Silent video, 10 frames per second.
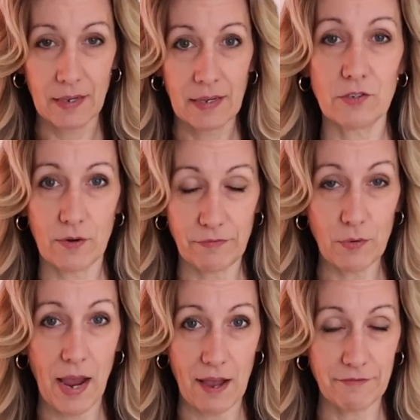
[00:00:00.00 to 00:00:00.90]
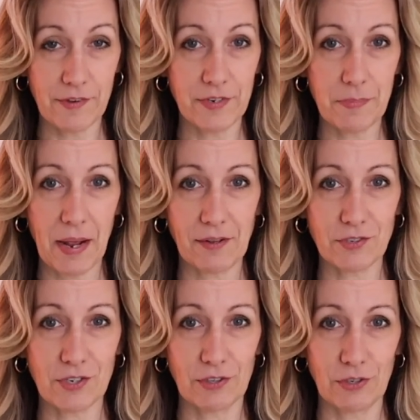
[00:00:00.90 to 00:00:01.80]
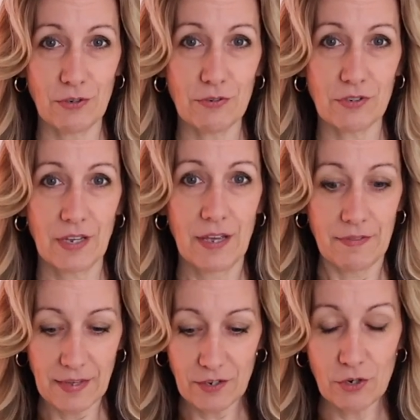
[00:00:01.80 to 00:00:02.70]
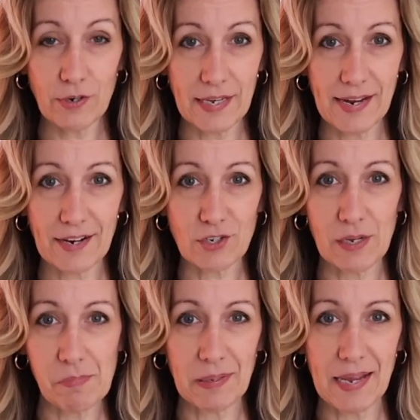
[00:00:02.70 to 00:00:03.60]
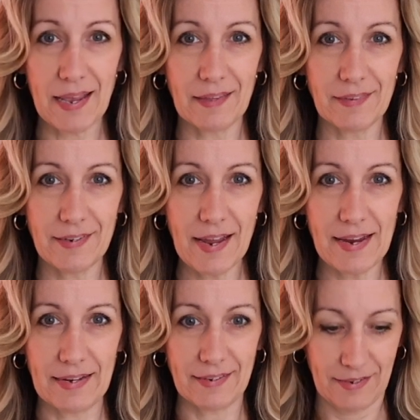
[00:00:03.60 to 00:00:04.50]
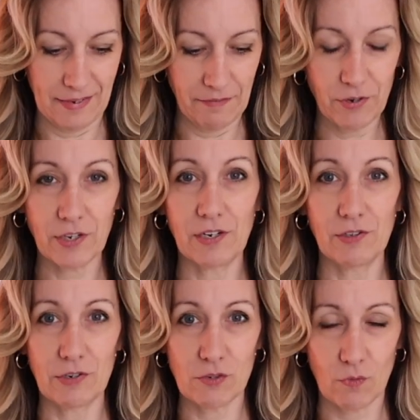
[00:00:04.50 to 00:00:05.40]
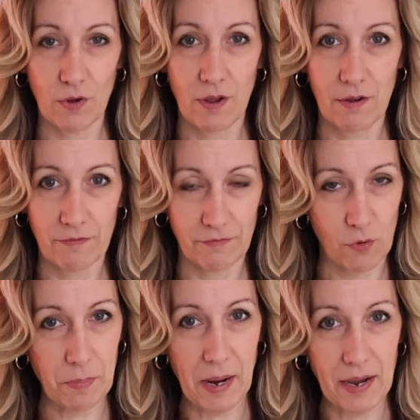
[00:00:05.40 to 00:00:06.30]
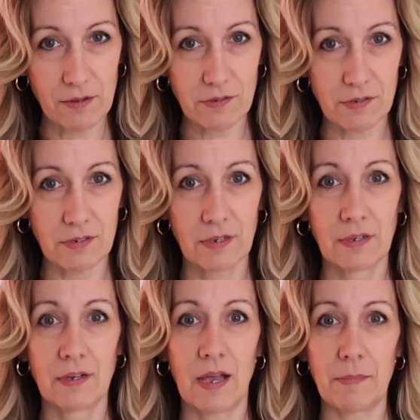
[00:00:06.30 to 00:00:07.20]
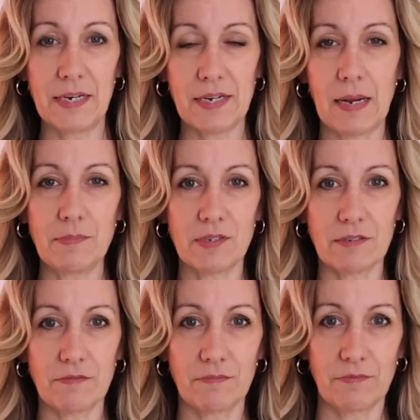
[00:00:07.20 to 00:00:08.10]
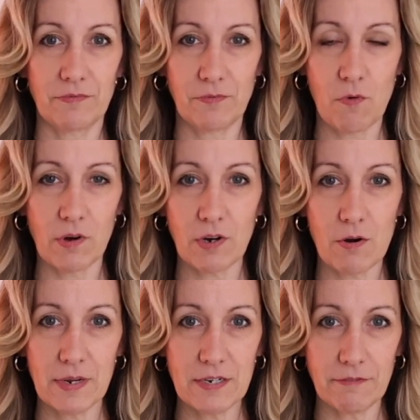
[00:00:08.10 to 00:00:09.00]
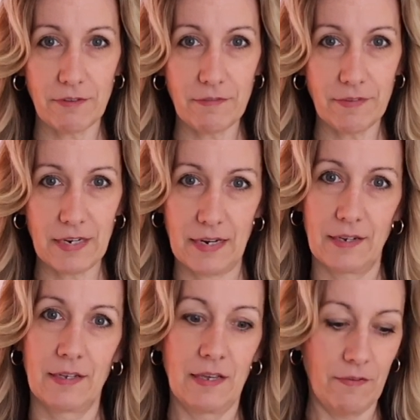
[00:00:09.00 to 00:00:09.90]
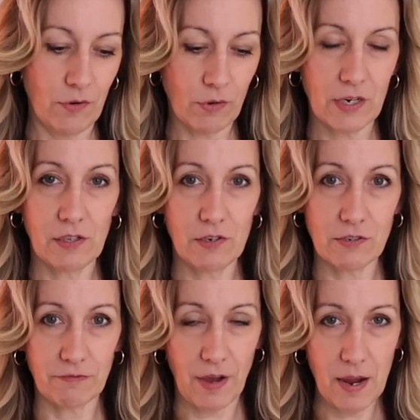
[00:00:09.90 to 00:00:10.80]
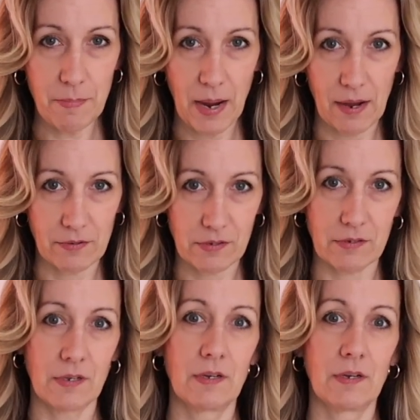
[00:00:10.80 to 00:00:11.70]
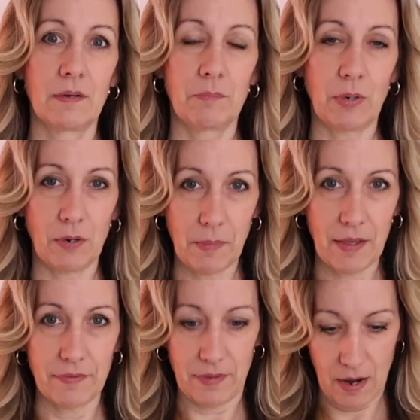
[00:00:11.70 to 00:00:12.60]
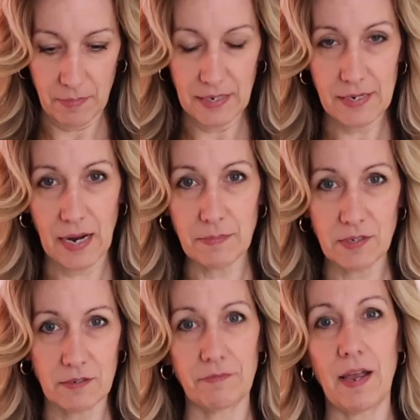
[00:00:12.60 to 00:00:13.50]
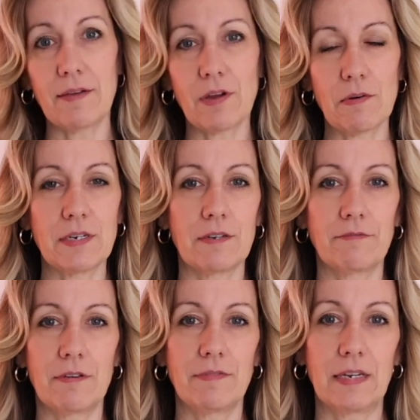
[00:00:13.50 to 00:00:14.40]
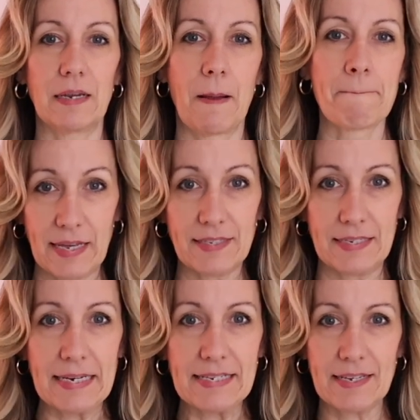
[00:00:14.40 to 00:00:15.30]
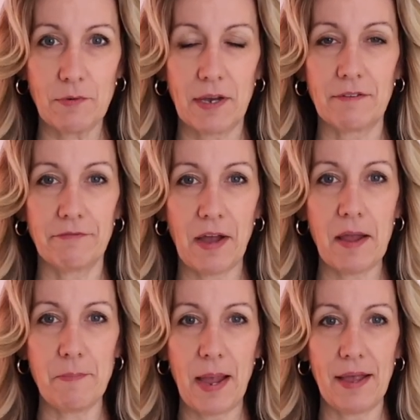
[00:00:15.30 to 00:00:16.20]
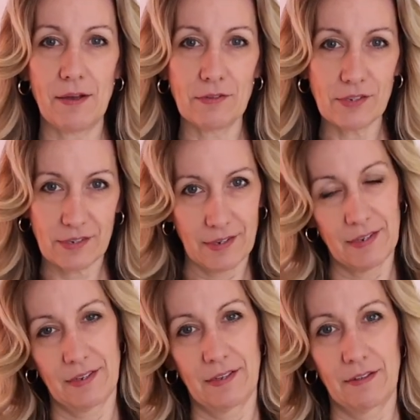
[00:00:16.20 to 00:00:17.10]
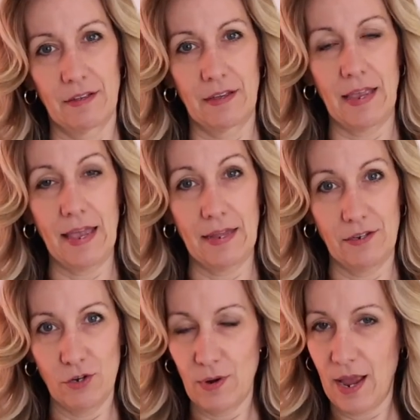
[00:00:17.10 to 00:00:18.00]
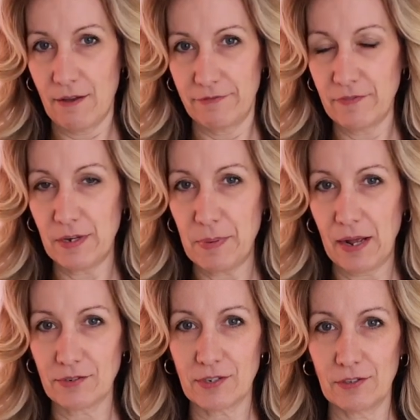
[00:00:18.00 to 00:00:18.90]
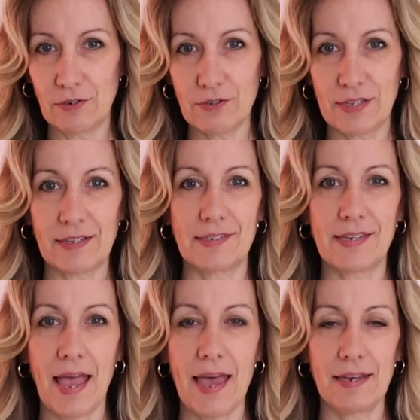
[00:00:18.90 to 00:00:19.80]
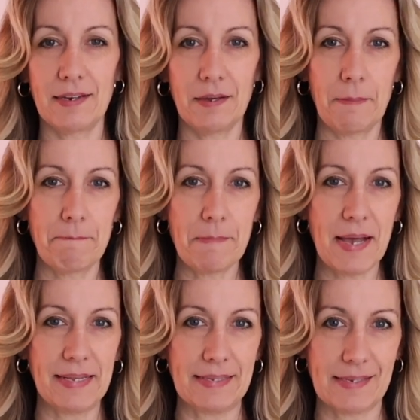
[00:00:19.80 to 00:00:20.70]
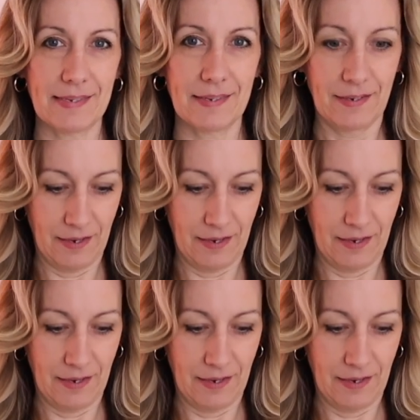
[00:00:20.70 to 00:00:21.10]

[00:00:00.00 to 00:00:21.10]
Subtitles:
So if you have 50 pounds to lose, then you can actually plan the date. If you're going to lose 4 pounds, how many times does 4 go into 50? If you're going to lose 5 pounds per month, how many times does 5 go into 50? That's an easy one. 5 pounds and you have 50 pounds to lose, that's 10 months.